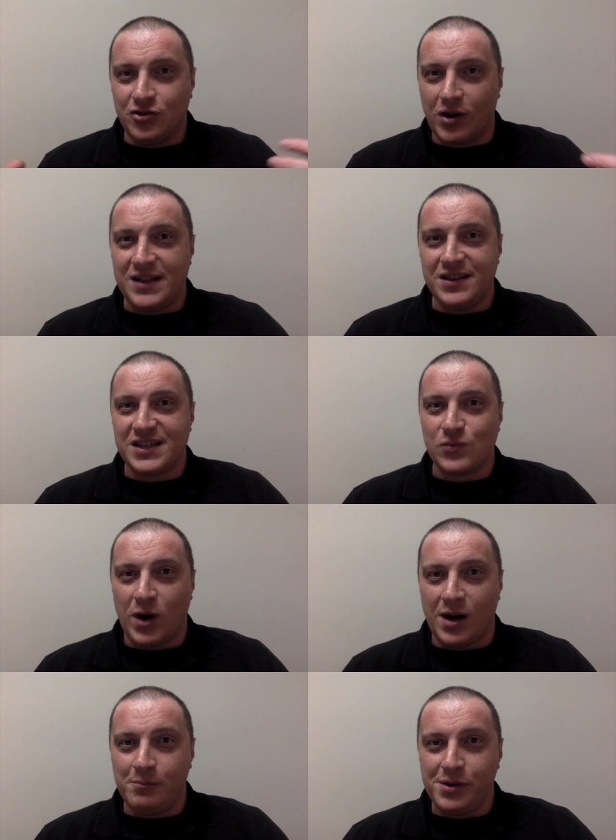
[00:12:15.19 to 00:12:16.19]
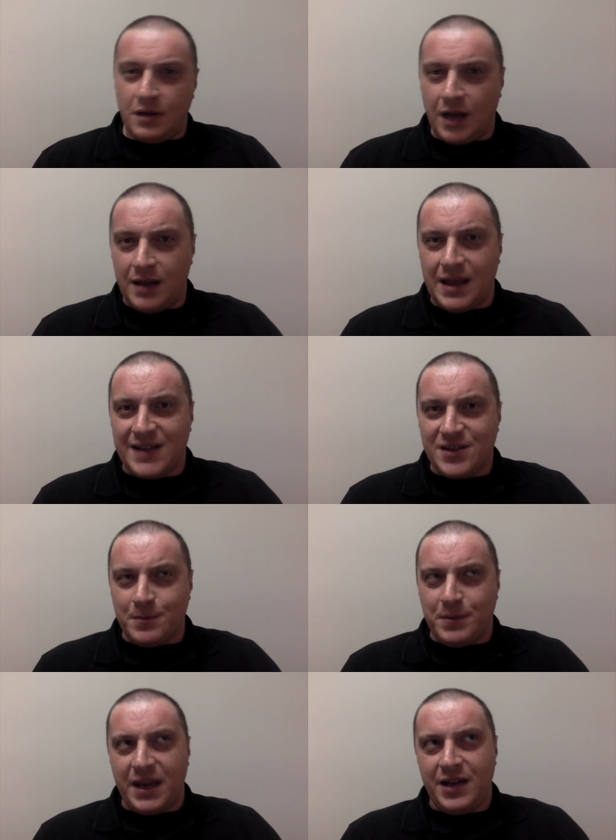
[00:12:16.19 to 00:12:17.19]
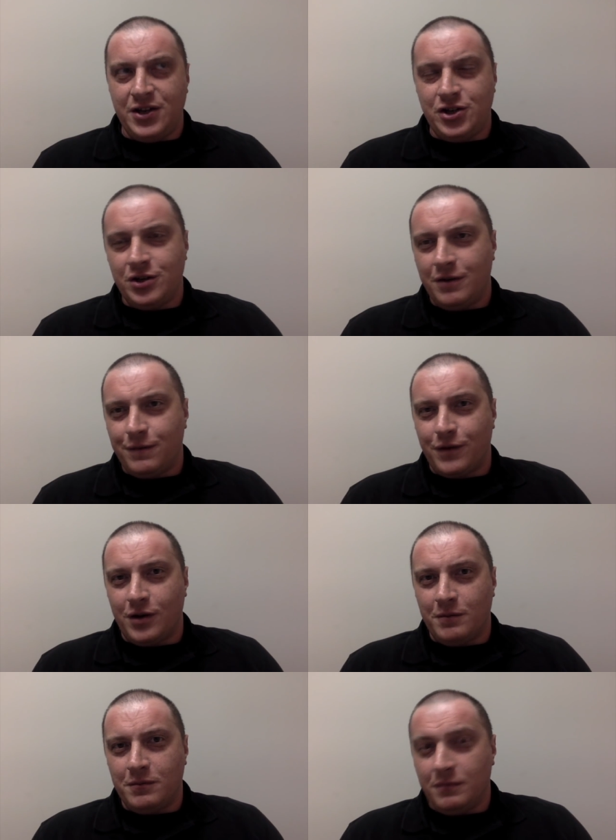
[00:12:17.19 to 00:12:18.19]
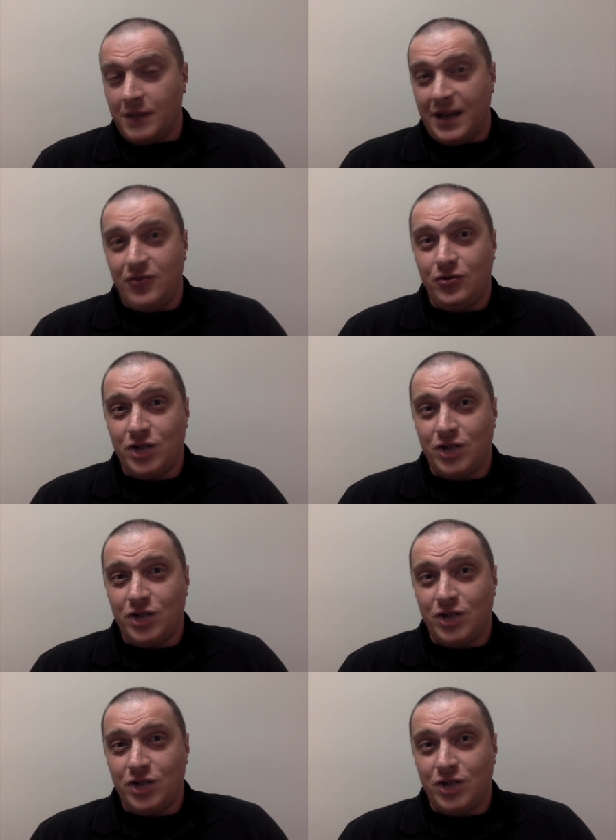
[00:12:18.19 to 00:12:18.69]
"Drain the swamp," and that's a page from Andrew